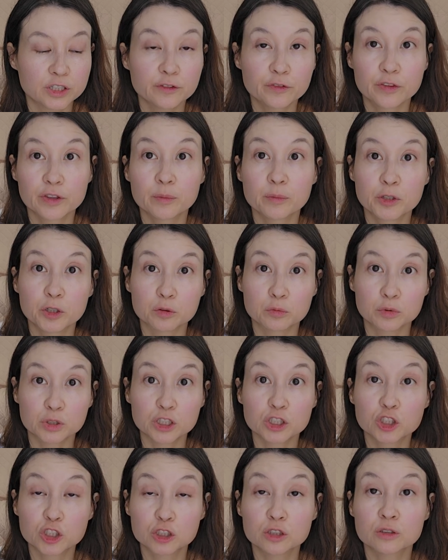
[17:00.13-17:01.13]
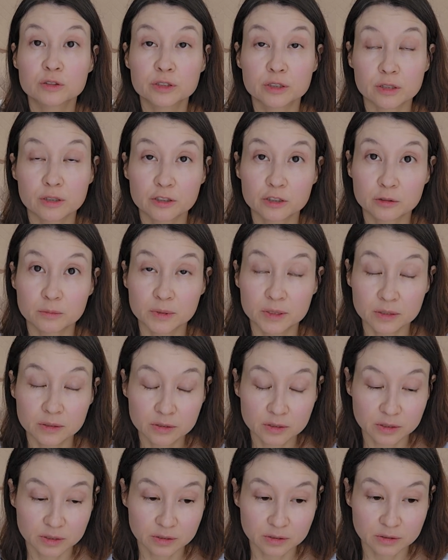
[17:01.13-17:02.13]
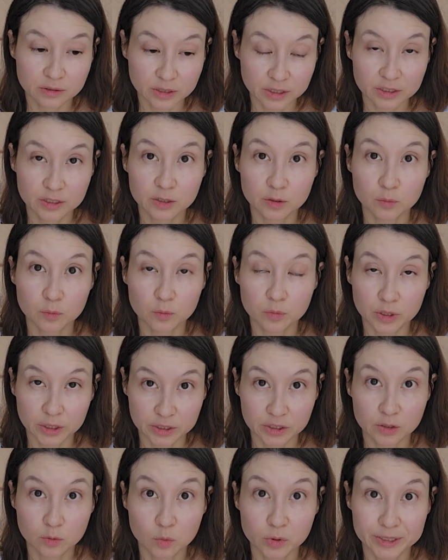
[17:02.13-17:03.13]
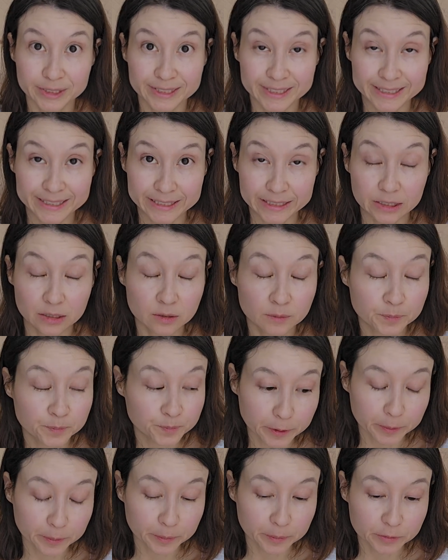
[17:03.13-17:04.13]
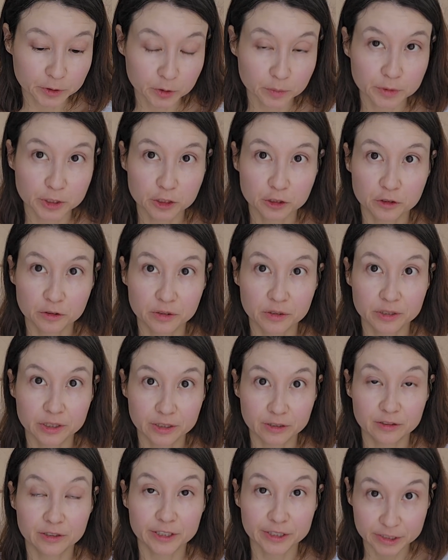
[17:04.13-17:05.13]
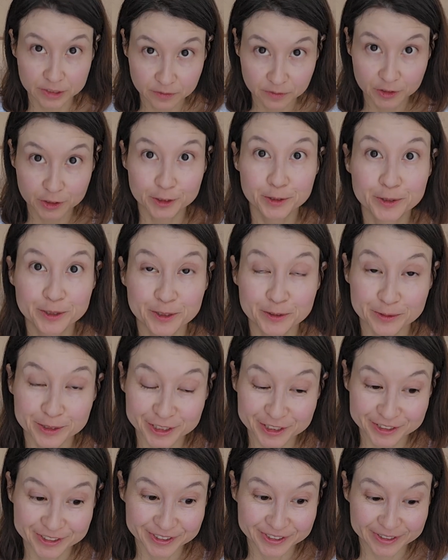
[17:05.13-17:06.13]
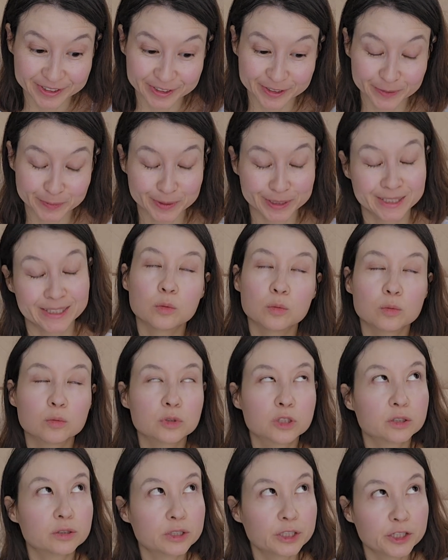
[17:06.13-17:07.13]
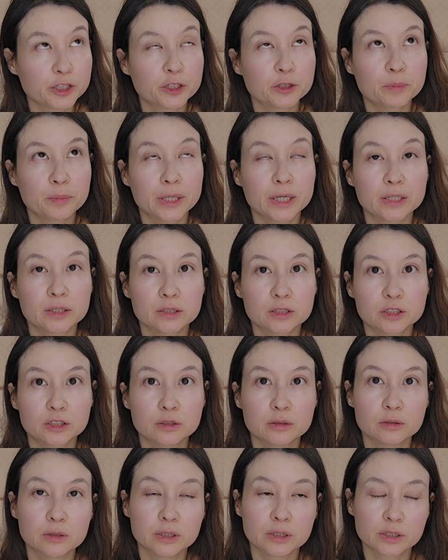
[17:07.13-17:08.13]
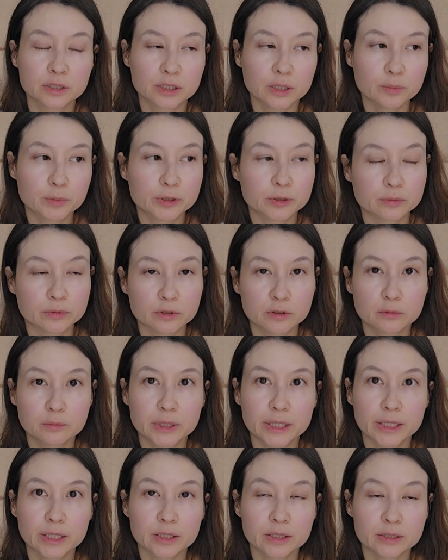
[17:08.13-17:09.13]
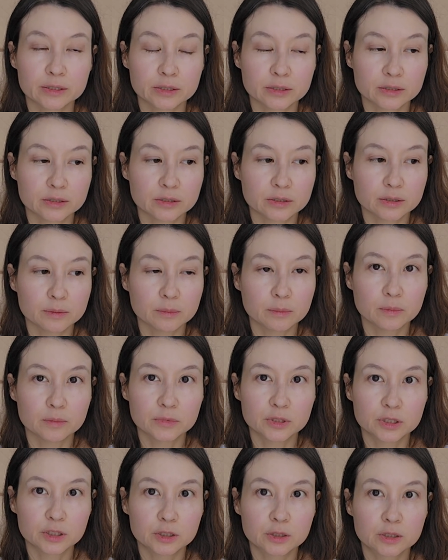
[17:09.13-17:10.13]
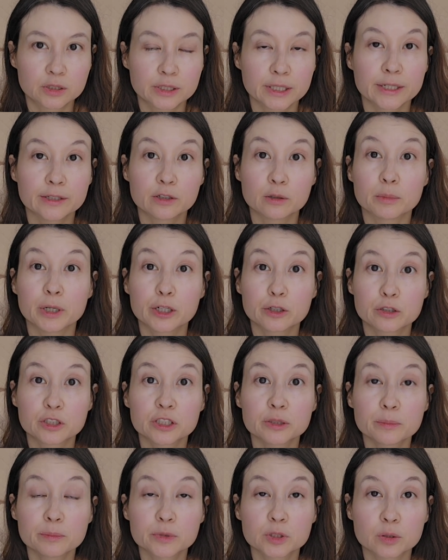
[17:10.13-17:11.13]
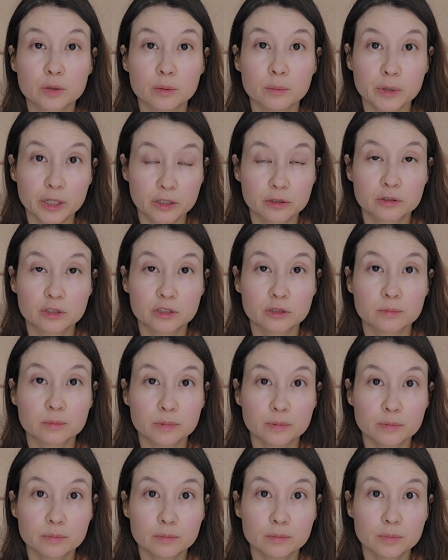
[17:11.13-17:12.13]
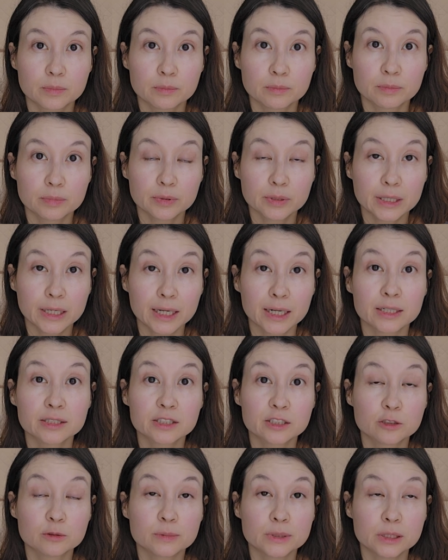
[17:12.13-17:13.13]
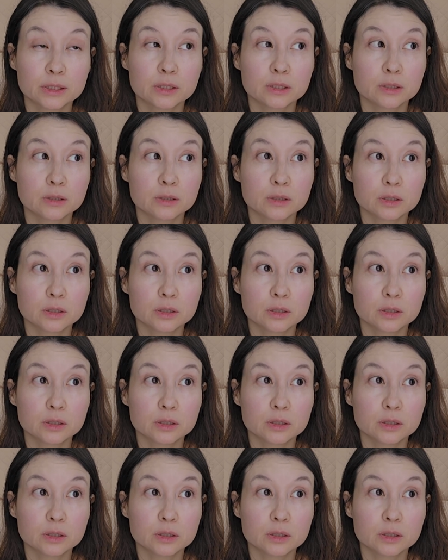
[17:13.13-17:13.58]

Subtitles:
them the original documents, because that's the ones they need. So make sure that the airline gives you the original documents. They'll take your pet to a separate room and scan their microchip. So the microchip has to be